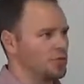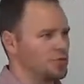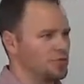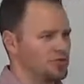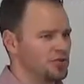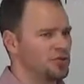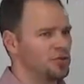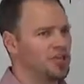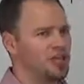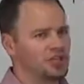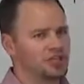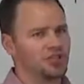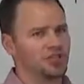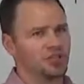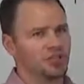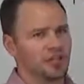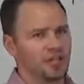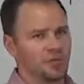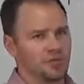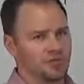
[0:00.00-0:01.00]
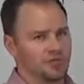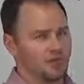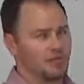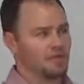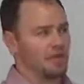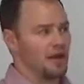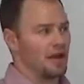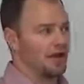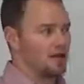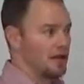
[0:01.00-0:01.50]
which traditionally was a
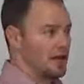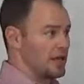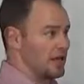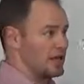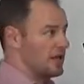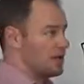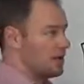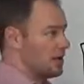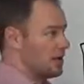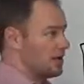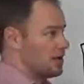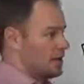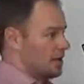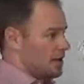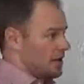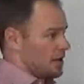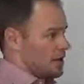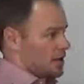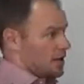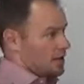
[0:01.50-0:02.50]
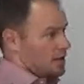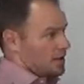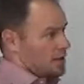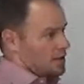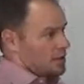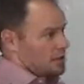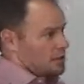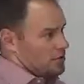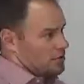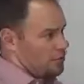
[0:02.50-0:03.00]
very
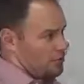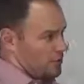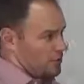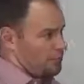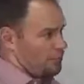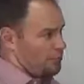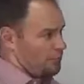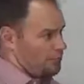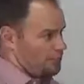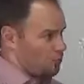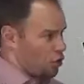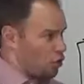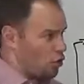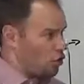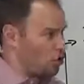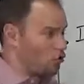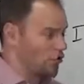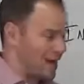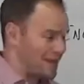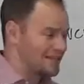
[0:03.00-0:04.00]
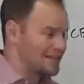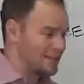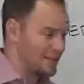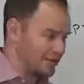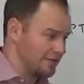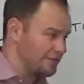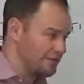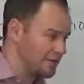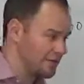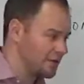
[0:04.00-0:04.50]
sort of
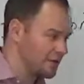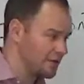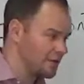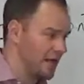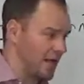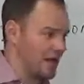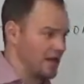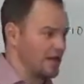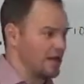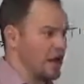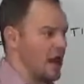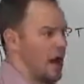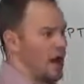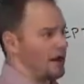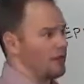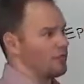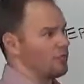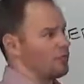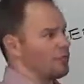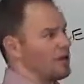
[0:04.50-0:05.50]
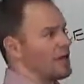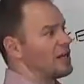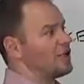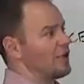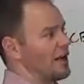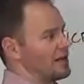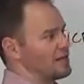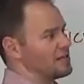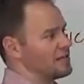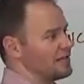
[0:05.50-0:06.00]
progressive and not
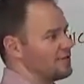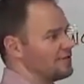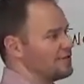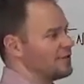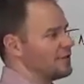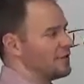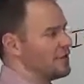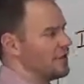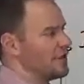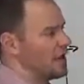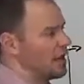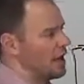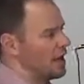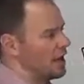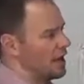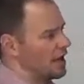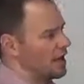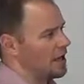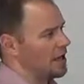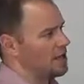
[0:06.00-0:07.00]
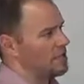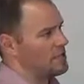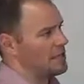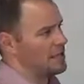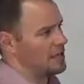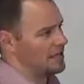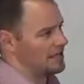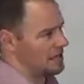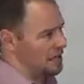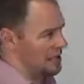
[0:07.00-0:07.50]
regressive,
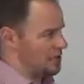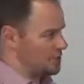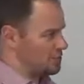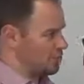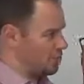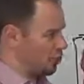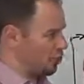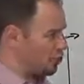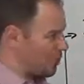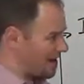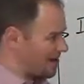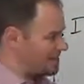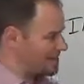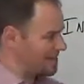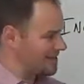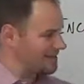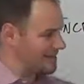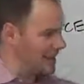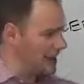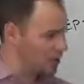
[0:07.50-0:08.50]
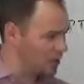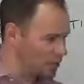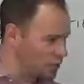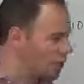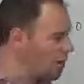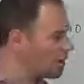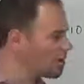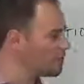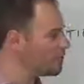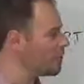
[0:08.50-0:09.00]
meaning that it's progressing down the
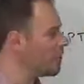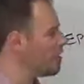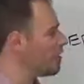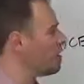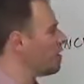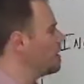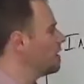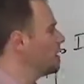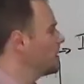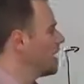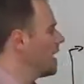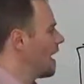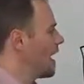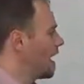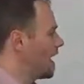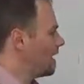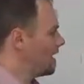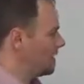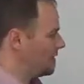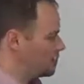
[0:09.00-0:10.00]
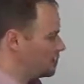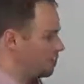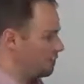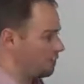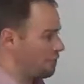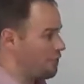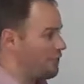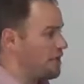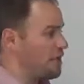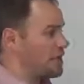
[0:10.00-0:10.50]
waterfall and it's sort
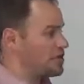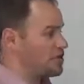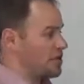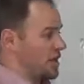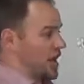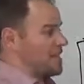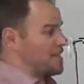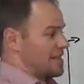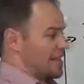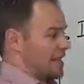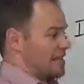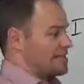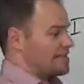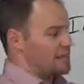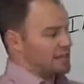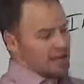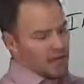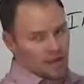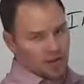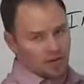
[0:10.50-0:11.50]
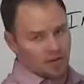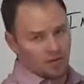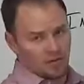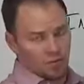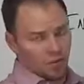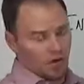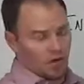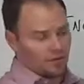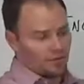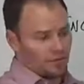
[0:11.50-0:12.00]
of finishing as it gets to the end of the
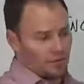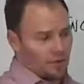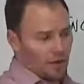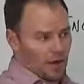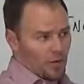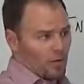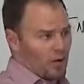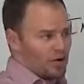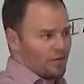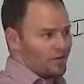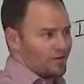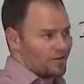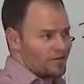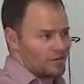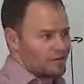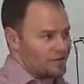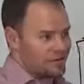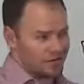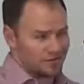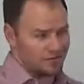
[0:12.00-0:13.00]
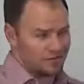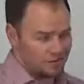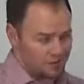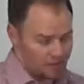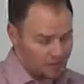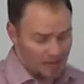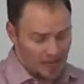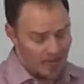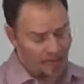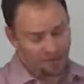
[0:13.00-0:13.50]
waterfall, right? Waterfalls,
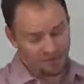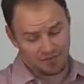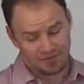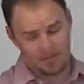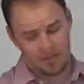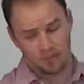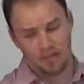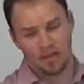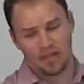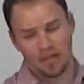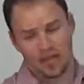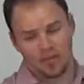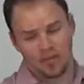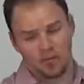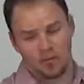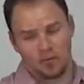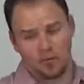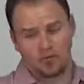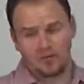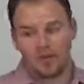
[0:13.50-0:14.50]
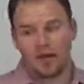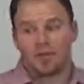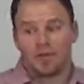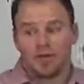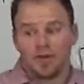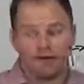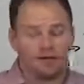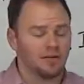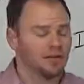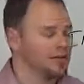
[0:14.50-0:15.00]
I haven't seen one yet that runs
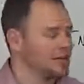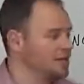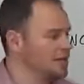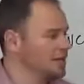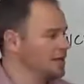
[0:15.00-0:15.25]
uphill.